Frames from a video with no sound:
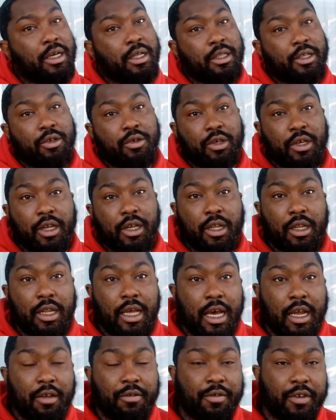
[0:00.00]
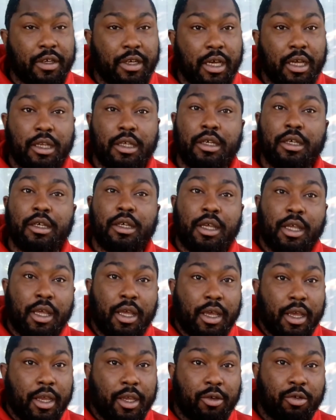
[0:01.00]
Then you get a lot of vanilla,
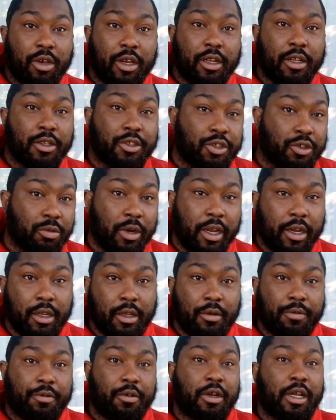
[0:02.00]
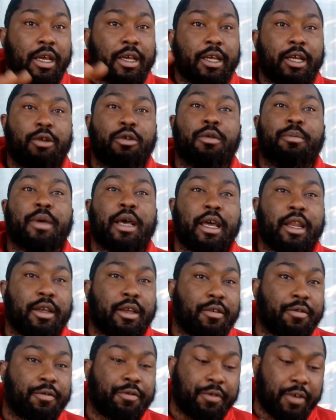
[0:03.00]
and you get the geranium for that aromatic
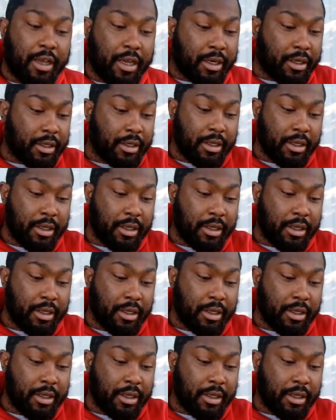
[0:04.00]
effect.